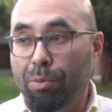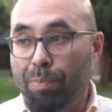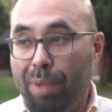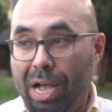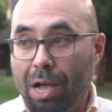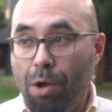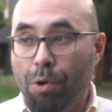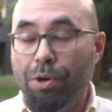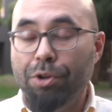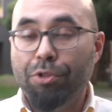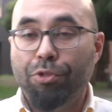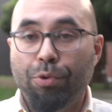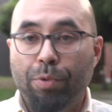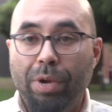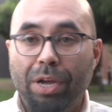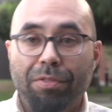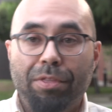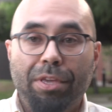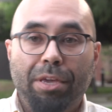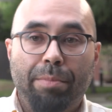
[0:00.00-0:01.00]
power
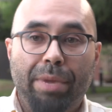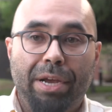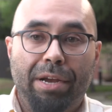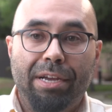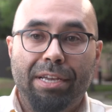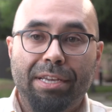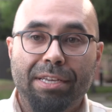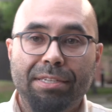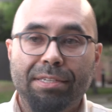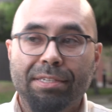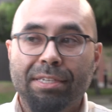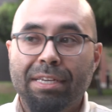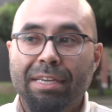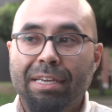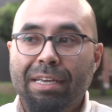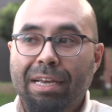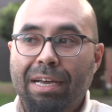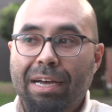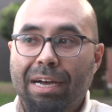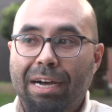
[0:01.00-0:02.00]
throughout the Americas.
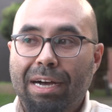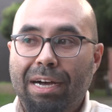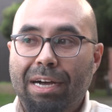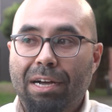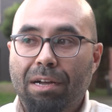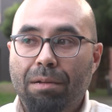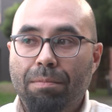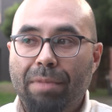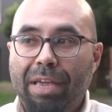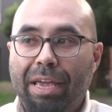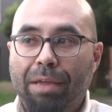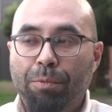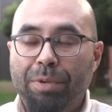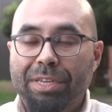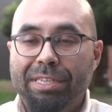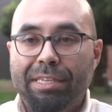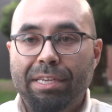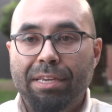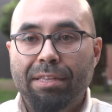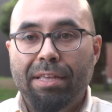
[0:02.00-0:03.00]
And we
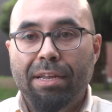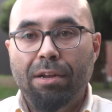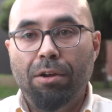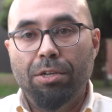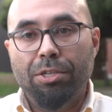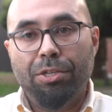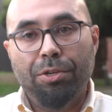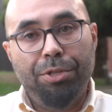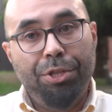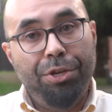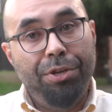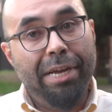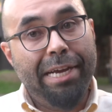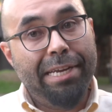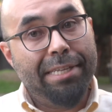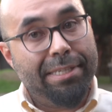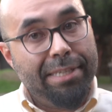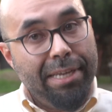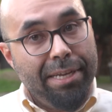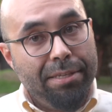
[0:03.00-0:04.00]
see that also in the
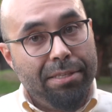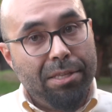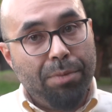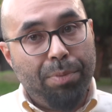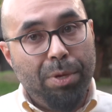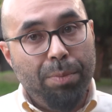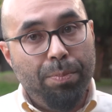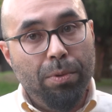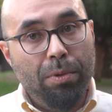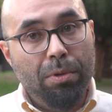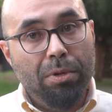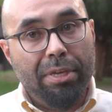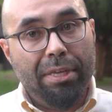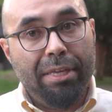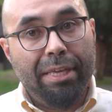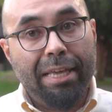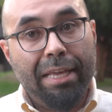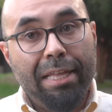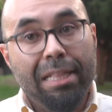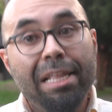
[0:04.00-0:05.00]
United States that people
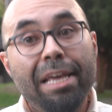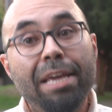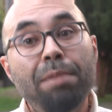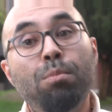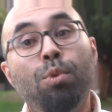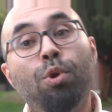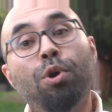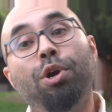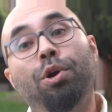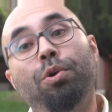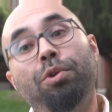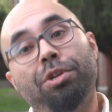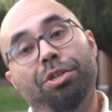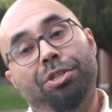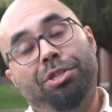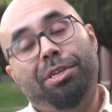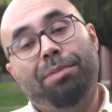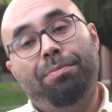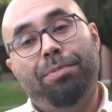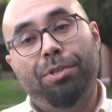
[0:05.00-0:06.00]
claim more
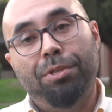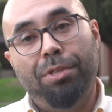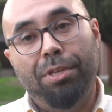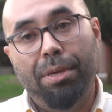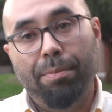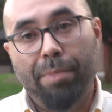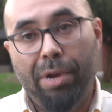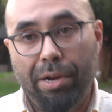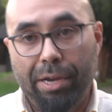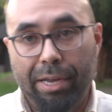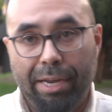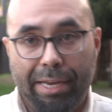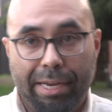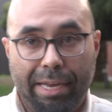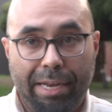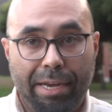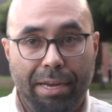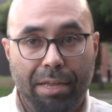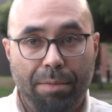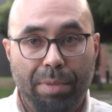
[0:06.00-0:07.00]
ownership to the American
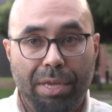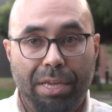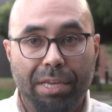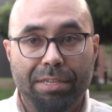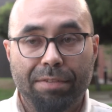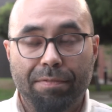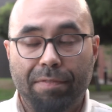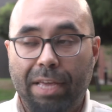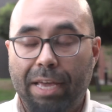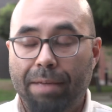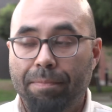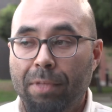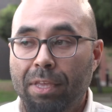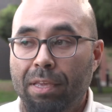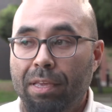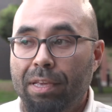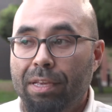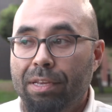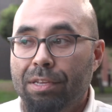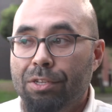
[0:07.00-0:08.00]
identity because of that.
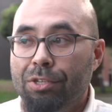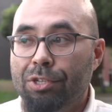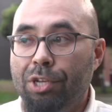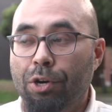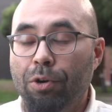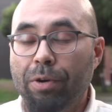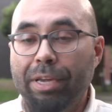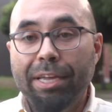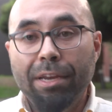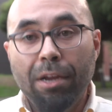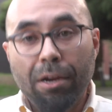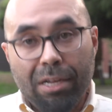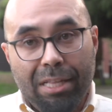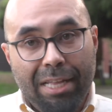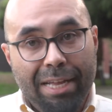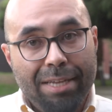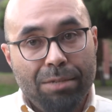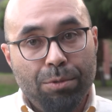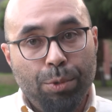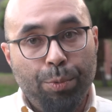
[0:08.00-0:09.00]
So in our
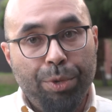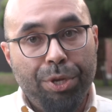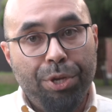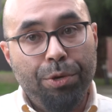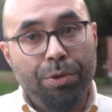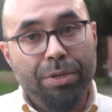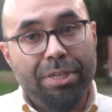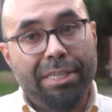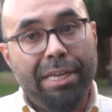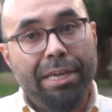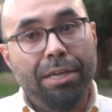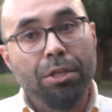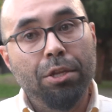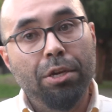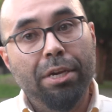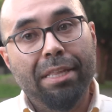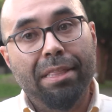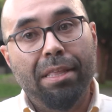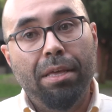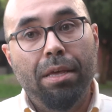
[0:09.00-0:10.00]
class, what we do is take a
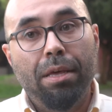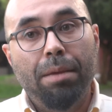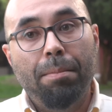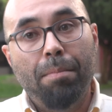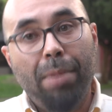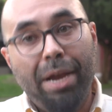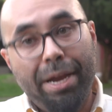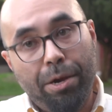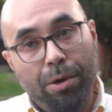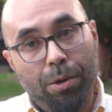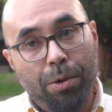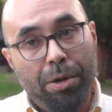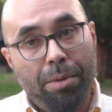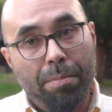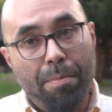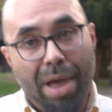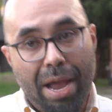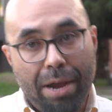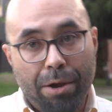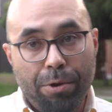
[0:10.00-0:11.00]
look at the micro
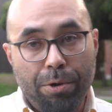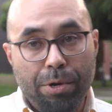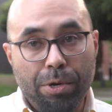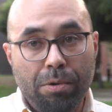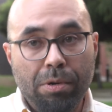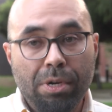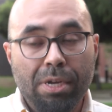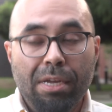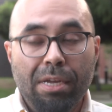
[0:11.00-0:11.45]
and macro